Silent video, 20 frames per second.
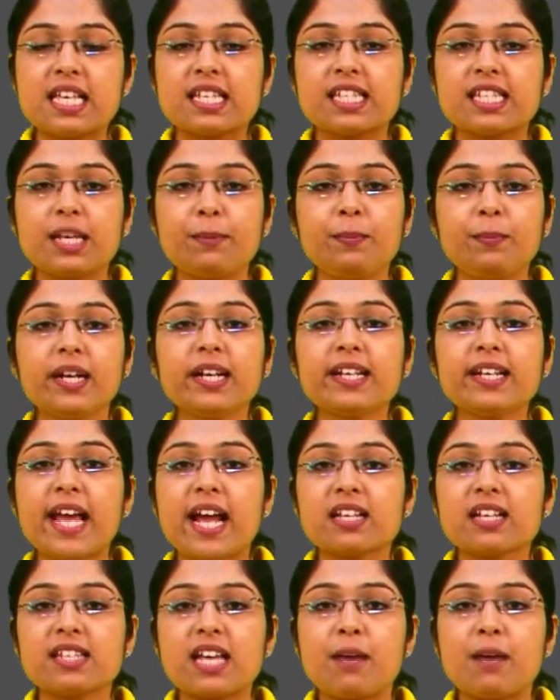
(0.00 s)
Septic
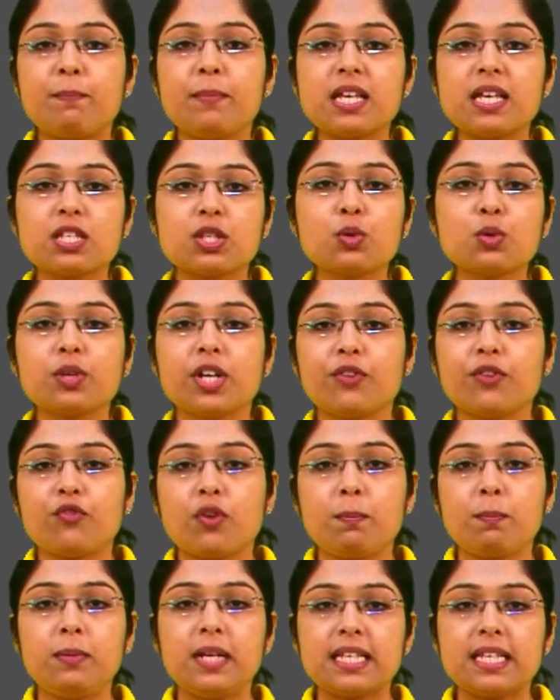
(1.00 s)
tanks are best suited
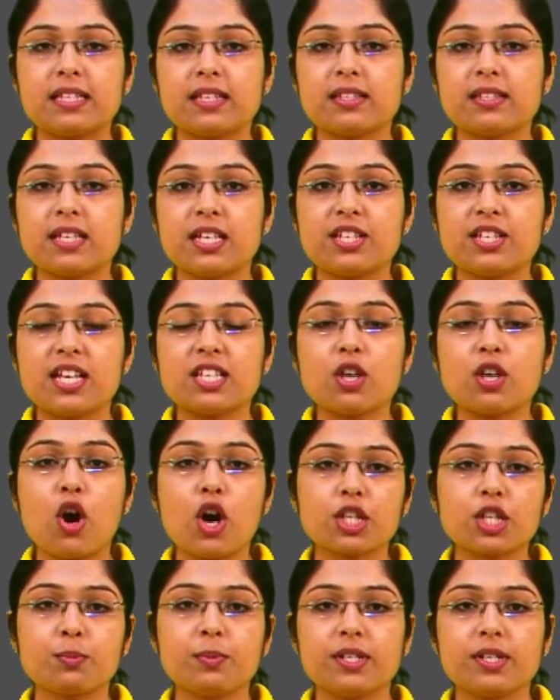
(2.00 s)
for places such as
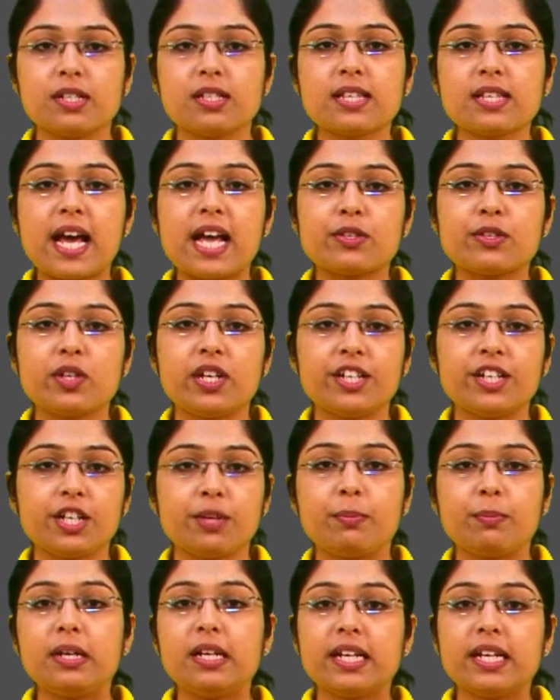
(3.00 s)
hospitals,
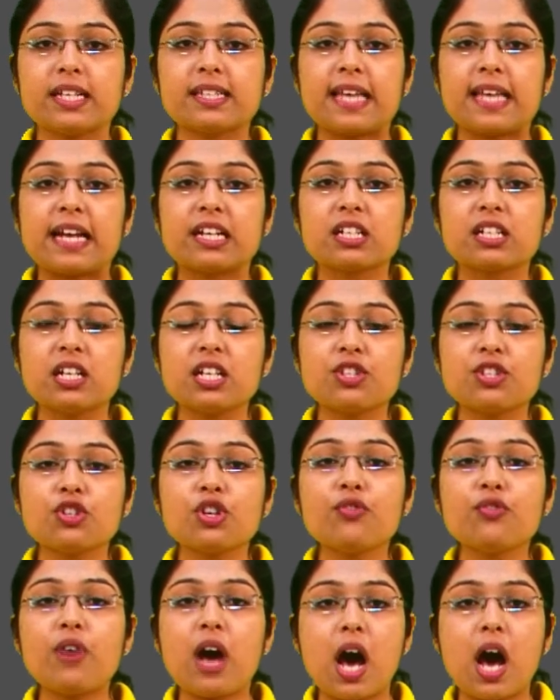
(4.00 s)
isolated buildings and cluster
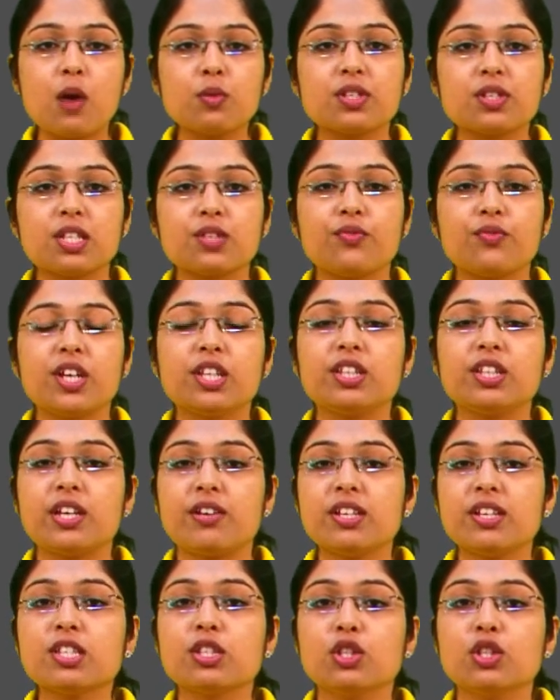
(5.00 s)
of houses where
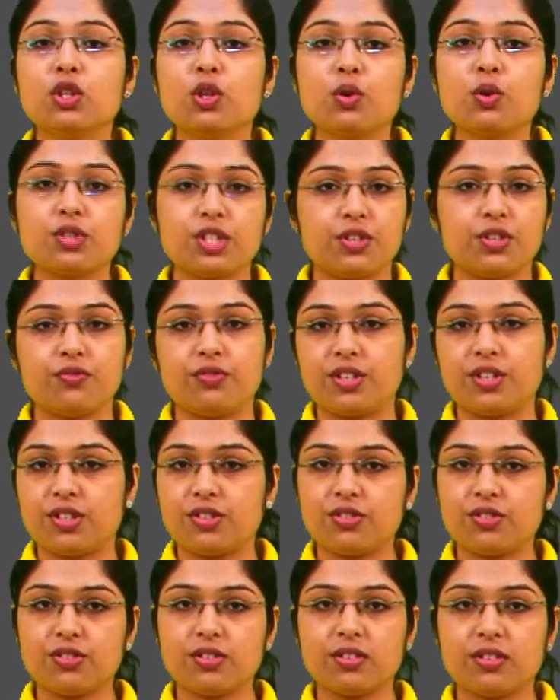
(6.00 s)
there is no
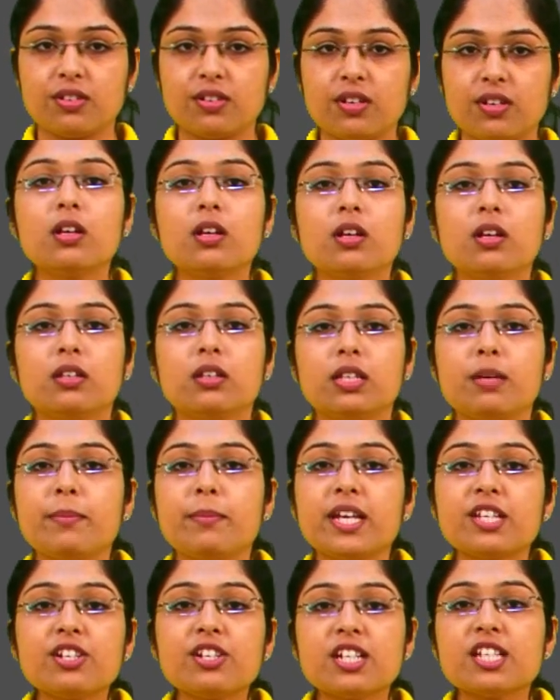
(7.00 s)
sewerage. The
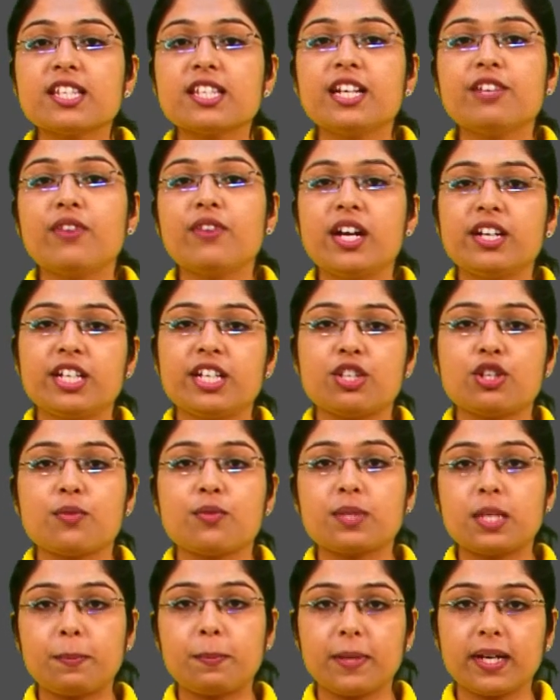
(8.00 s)
major disadvantage of
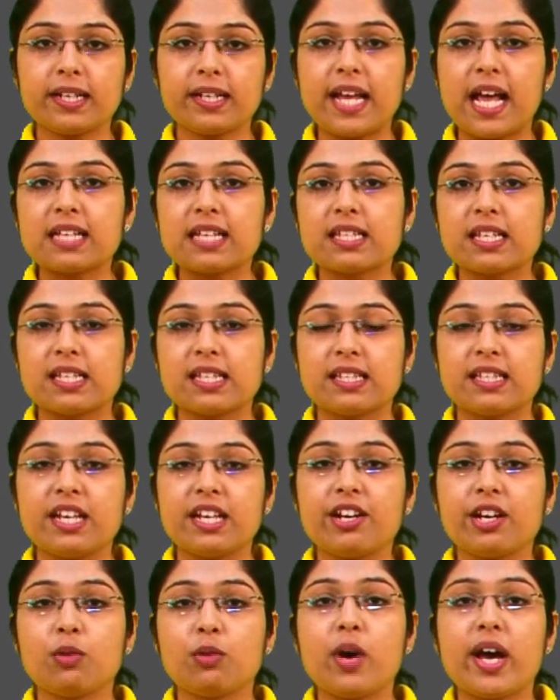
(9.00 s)
septic tanks is they
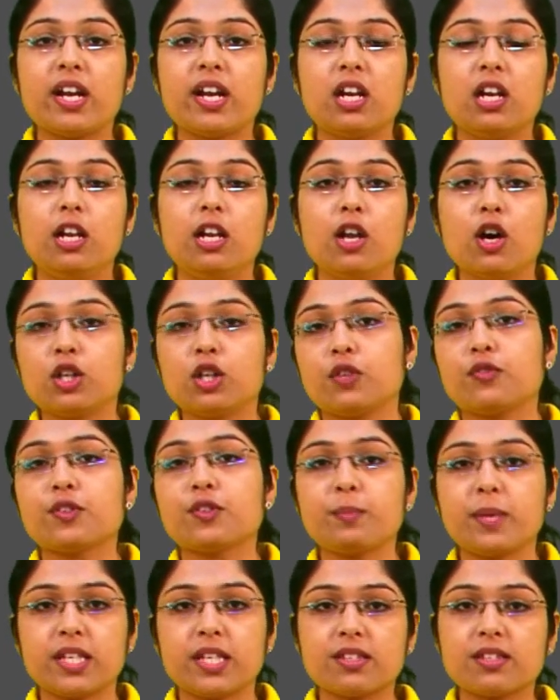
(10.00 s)
require a lot of
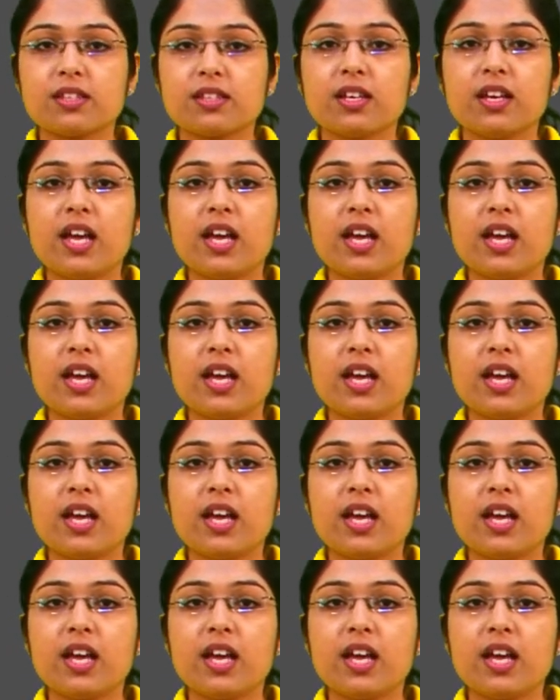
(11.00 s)
space.